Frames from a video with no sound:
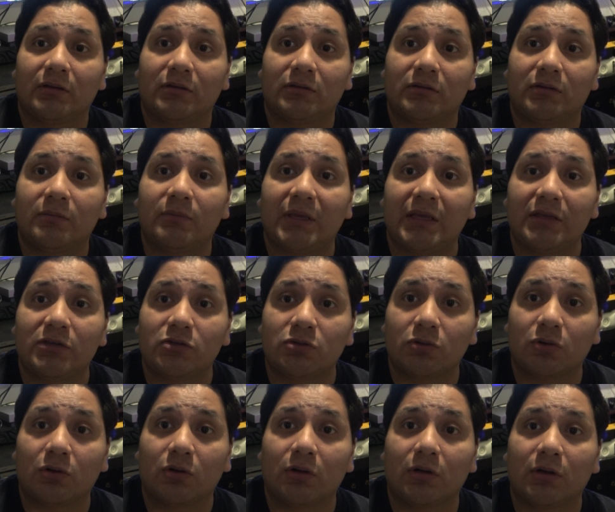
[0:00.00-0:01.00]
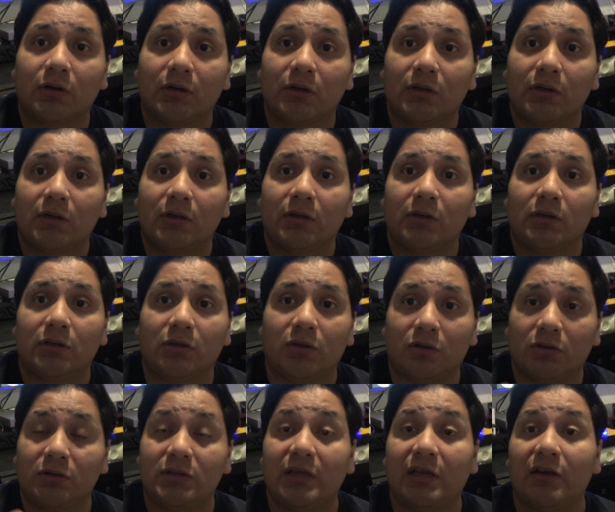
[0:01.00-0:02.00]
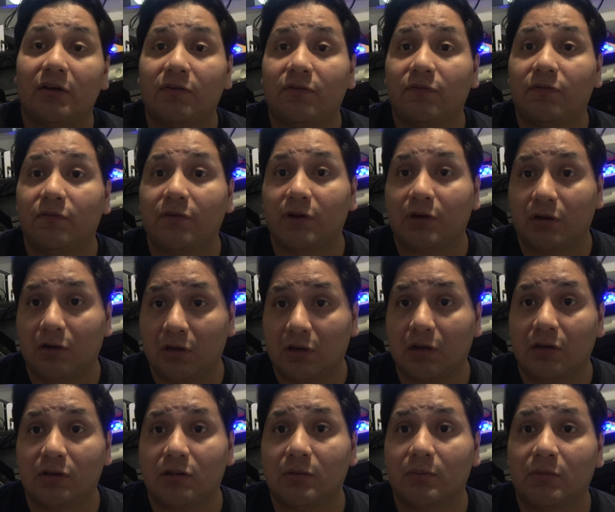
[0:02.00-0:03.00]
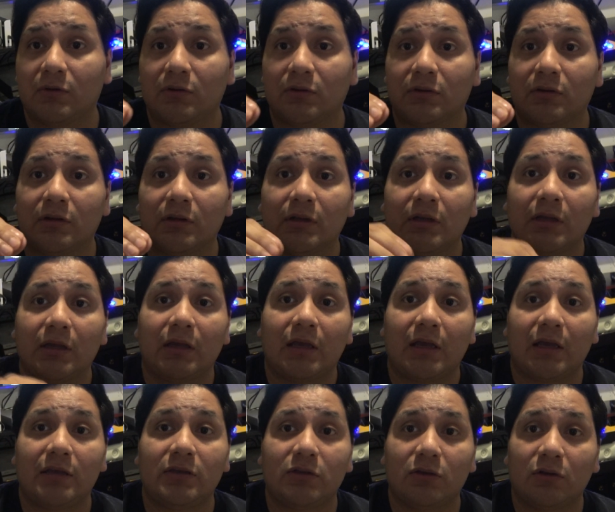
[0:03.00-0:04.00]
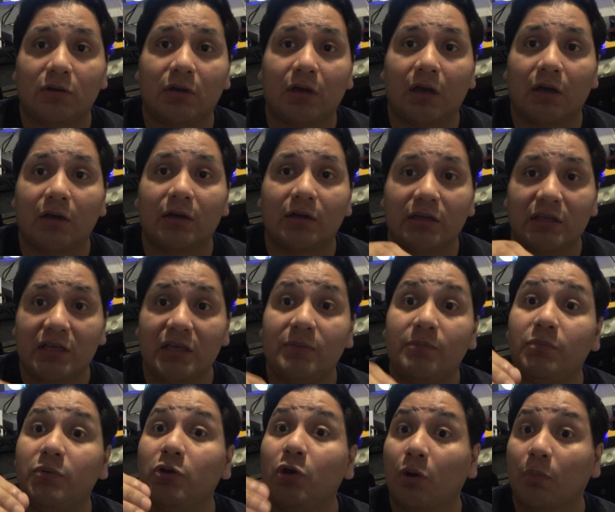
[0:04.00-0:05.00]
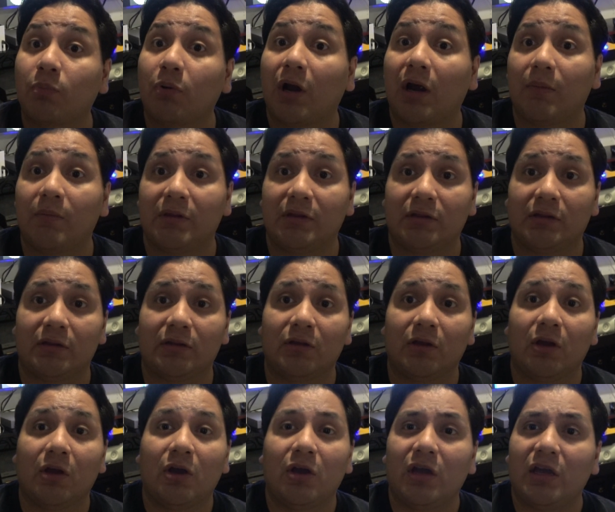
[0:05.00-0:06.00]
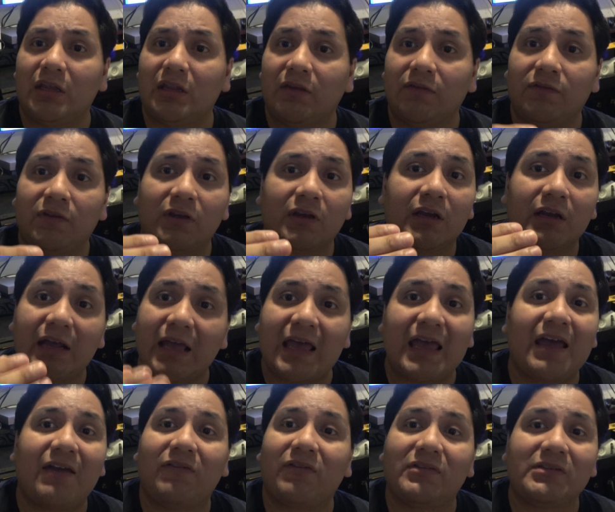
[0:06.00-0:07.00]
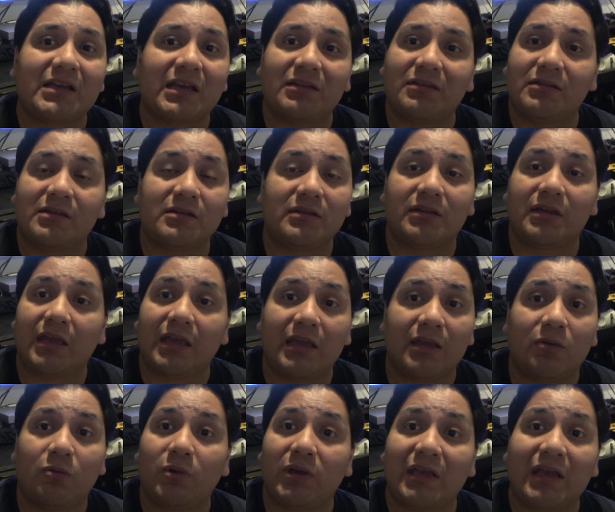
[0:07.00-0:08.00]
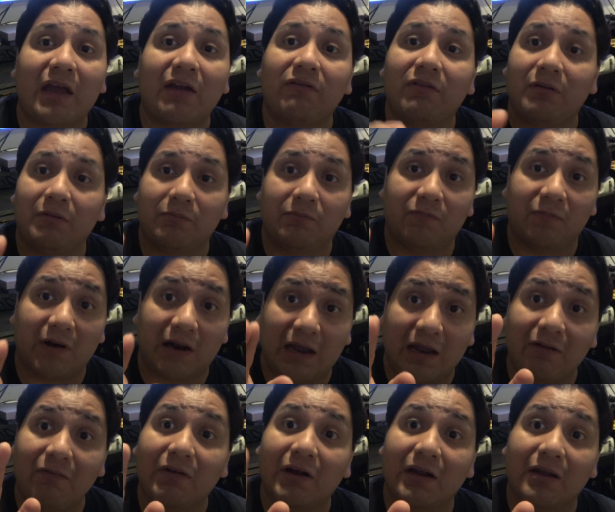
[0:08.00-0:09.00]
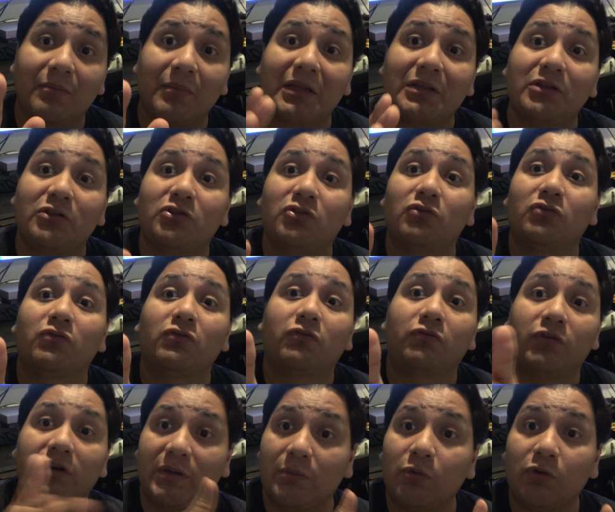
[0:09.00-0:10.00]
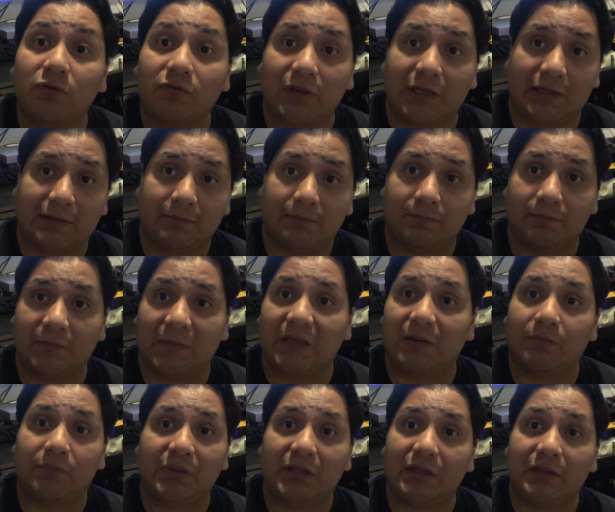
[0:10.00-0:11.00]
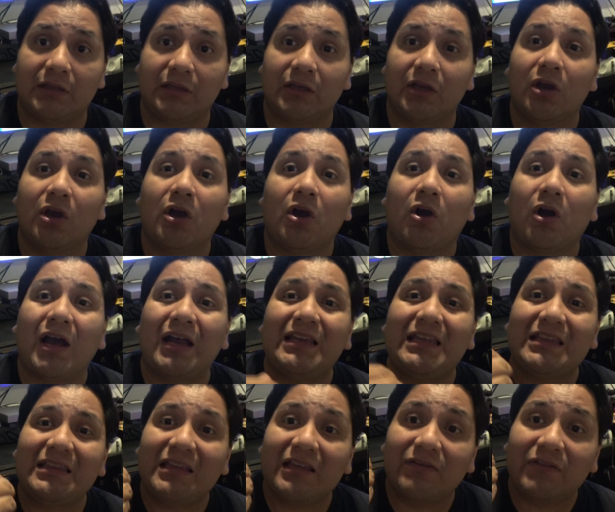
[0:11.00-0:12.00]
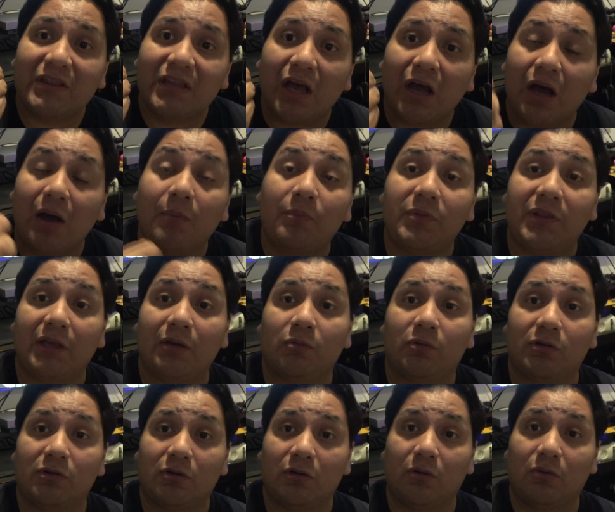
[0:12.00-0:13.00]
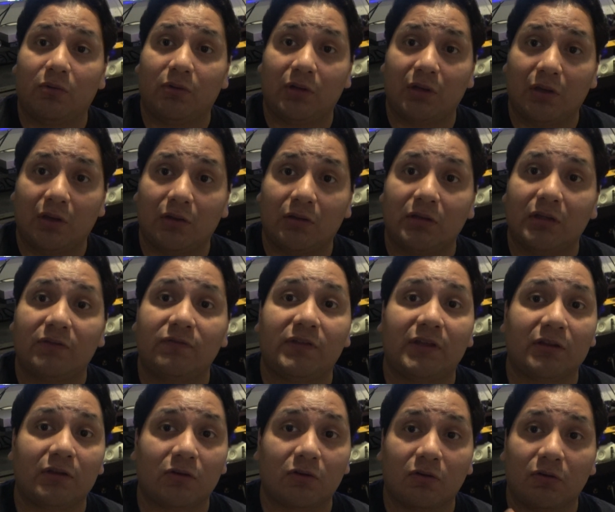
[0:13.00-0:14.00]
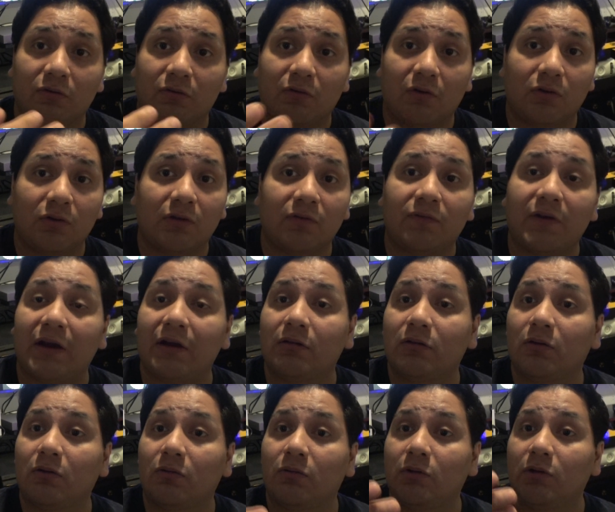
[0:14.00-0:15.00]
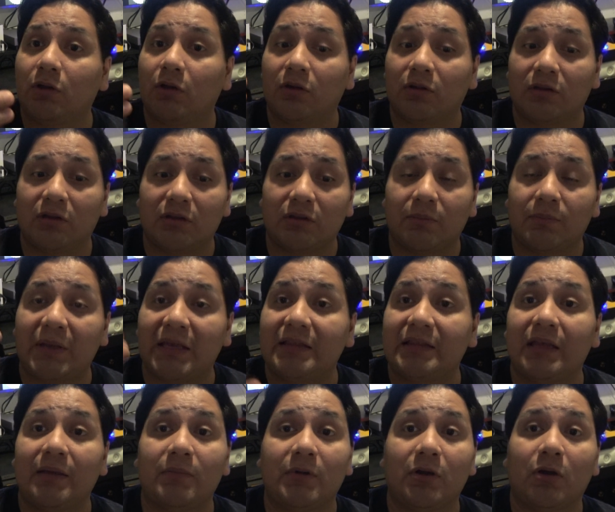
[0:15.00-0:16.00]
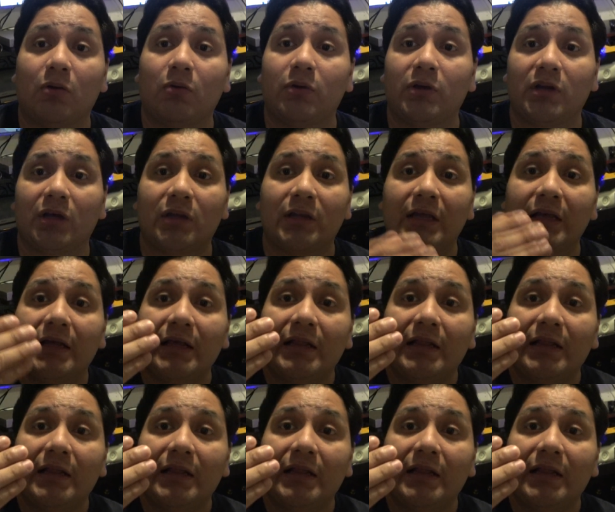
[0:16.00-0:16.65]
to make sure you're there for your customers and you're gonna keep your promises. And if you're gonna advertise 6 to 8 weeks, I recommend you to remove that completely, or at least give an update what's going on. If there's a coronavirus going on, if there's a pandemic going on,